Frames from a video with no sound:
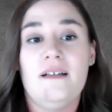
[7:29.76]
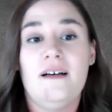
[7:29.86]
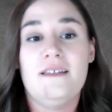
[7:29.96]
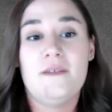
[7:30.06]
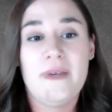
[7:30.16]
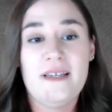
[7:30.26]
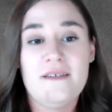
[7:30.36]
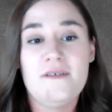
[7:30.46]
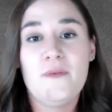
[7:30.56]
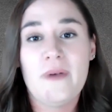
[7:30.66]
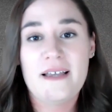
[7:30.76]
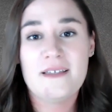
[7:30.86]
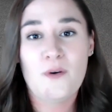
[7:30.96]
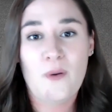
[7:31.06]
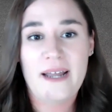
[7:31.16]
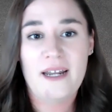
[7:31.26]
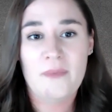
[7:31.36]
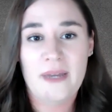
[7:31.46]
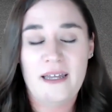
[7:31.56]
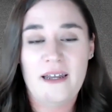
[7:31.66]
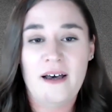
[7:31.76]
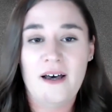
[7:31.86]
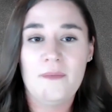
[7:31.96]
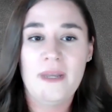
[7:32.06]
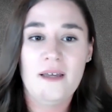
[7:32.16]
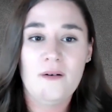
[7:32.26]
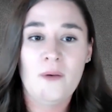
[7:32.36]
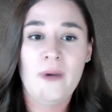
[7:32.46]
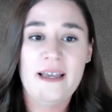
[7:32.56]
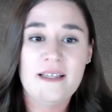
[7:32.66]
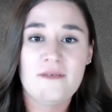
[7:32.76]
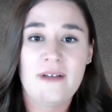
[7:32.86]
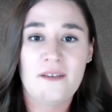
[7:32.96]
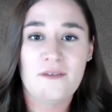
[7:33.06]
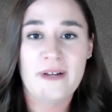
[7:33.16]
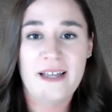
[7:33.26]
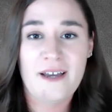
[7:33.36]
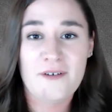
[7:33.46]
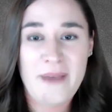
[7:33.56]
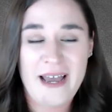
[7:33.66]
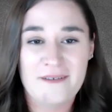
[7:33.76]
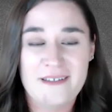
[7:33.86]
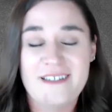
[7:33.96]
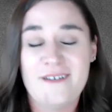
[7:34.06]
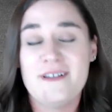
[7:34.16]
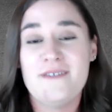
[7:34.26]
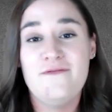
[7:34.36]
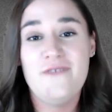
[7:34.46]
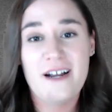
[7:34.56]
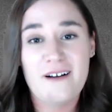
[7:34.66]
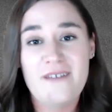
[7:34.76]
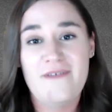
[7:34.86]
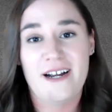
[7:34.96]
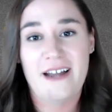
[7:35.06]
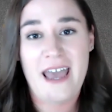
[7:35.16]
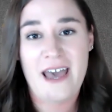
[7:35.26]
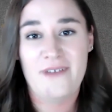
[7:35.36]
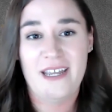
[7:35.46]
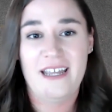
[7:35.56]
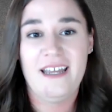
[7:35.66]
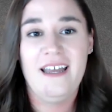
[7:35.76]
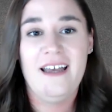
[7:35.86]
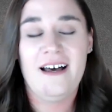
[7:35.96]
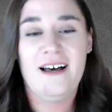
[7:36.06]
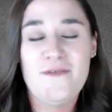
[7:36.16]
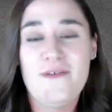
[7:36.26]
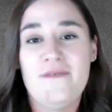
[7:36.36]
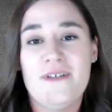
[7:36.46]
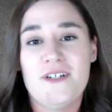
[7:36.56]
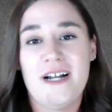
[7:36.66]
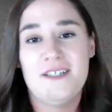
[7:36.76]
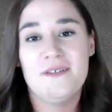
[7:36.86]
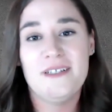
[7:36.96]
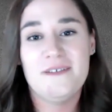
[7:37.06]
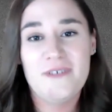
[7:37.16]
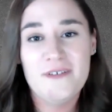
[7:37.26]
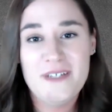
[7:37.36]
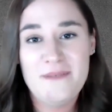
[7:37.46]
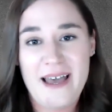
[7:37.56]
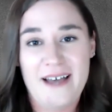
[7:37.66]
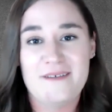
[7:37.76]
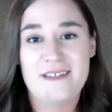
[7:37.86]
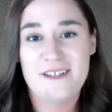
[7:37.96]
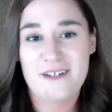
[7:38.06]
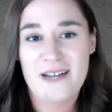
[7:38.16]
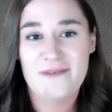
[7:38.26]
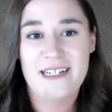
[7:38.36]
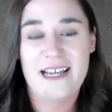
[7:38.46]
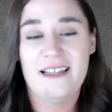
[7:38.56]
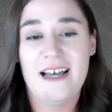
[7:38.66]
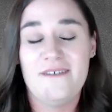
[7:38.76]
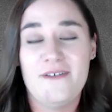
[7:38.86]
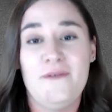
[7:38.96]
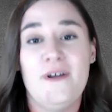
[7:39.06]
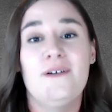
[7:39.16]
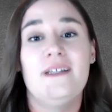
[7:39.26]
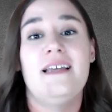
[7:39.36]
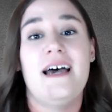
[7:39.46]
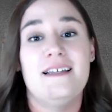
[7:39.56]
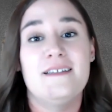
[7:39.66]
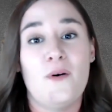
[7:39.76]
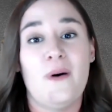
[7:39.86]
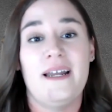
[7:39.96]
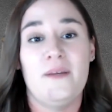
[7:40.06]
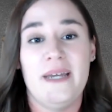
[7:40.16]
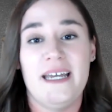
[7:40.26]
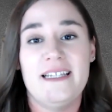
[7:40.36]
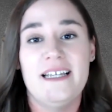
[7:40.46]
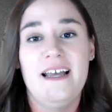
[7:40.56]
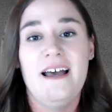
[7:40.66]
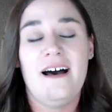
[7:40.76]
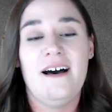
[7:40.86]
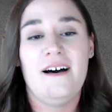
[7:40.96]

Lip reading: Well, a spacesuit weighs quite a bit. It weighs around 300 pounds, so it's very, very heavy. If you've even tried to lift 50 pounds in your everyday life, you know that is quite a bit.